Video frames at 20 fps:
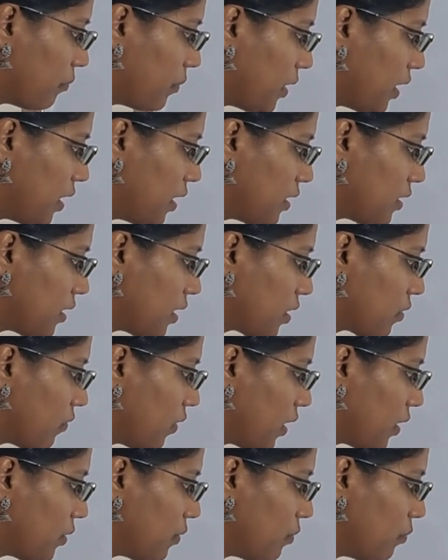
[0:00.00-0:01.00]
B is
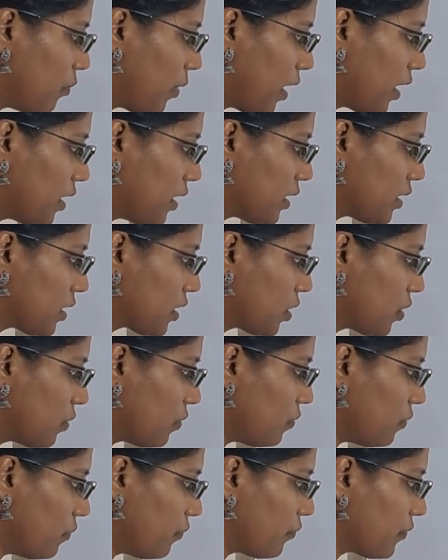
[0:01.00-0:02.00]
equal to minus
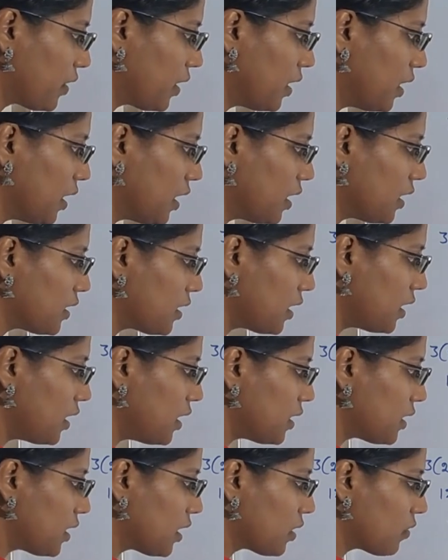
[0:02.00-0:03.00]
Q,
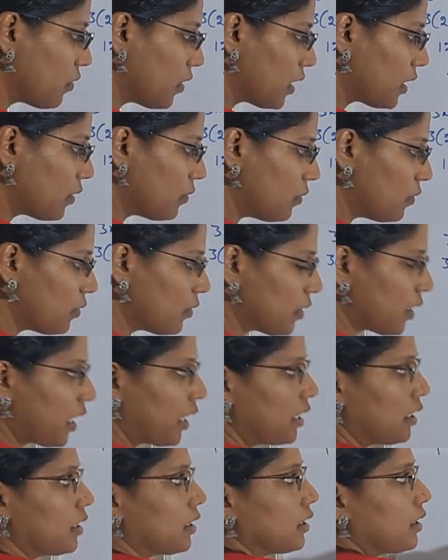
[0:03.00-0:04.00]
C is equal to
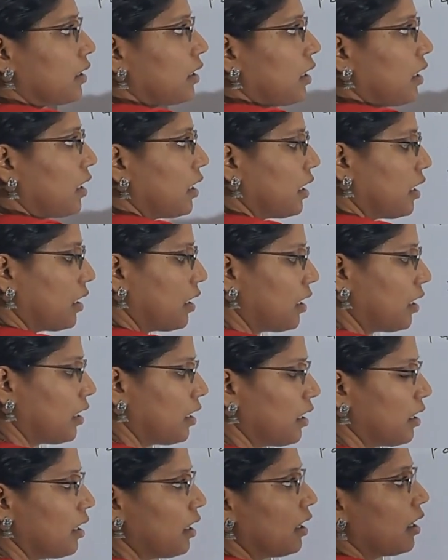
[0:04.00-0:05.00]
9.
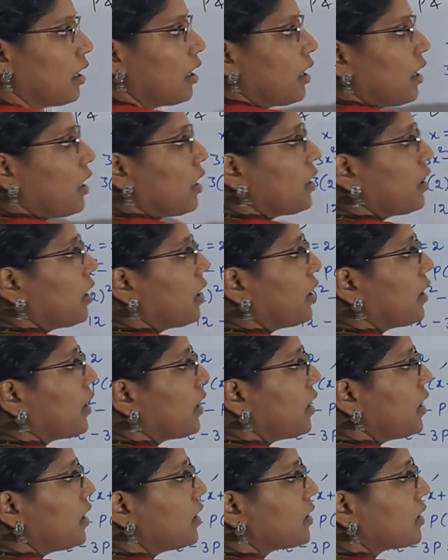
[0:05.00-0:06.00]
Here
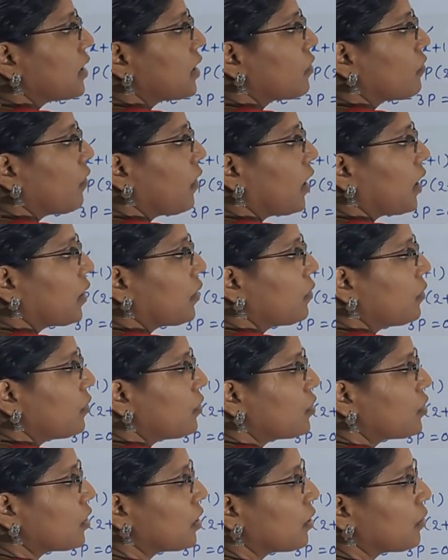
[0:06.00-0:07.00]
D is equal to
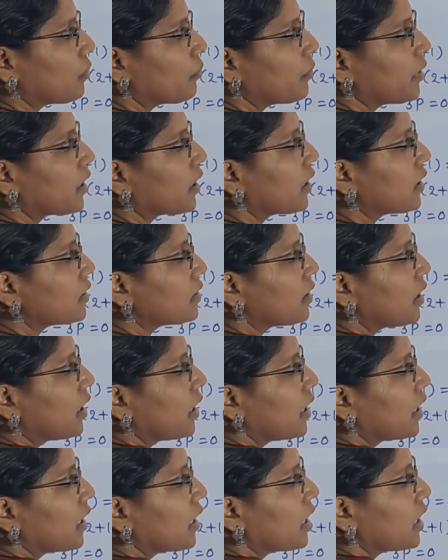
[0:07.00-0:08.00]
0 because
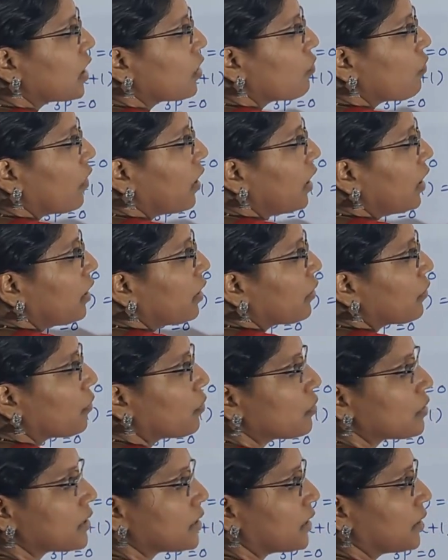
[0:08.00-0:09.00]
equal
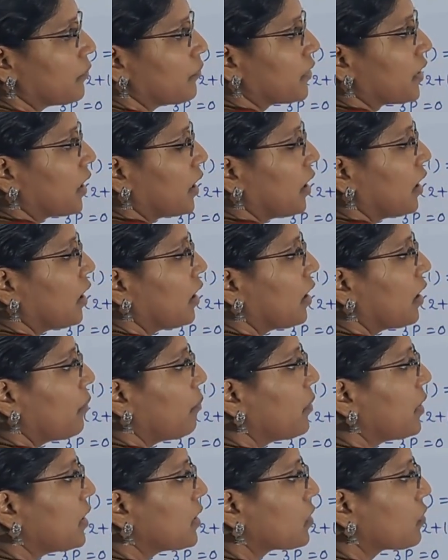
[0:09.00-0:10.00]
roots.
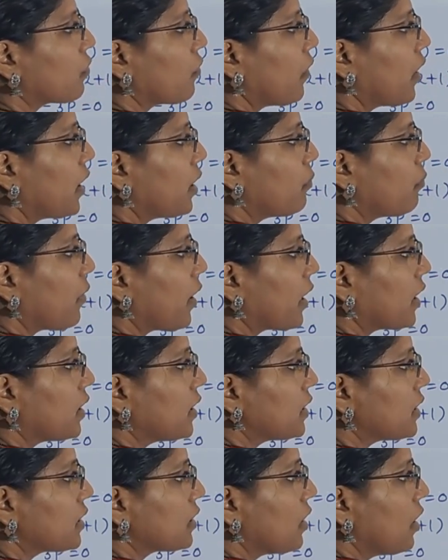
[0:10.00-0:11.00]
B square
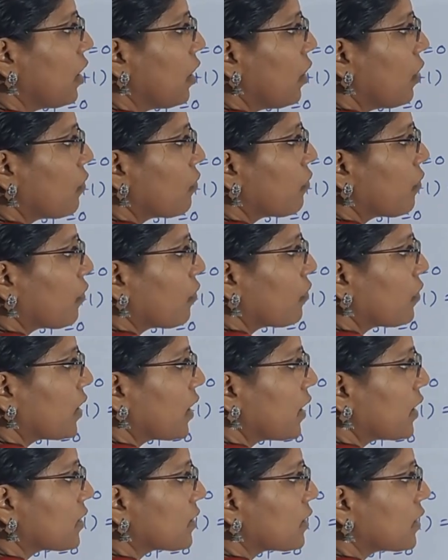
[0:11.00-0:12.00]
minus
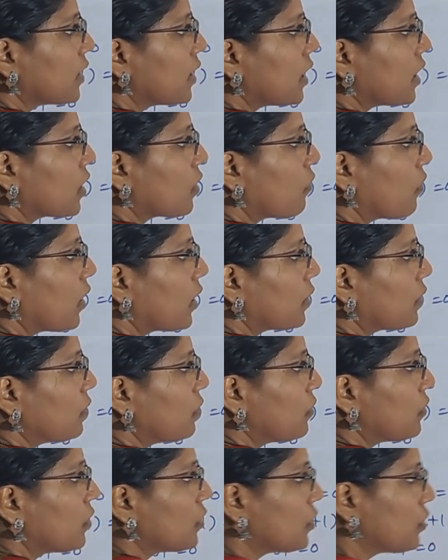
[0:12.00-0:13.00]
4AC equal to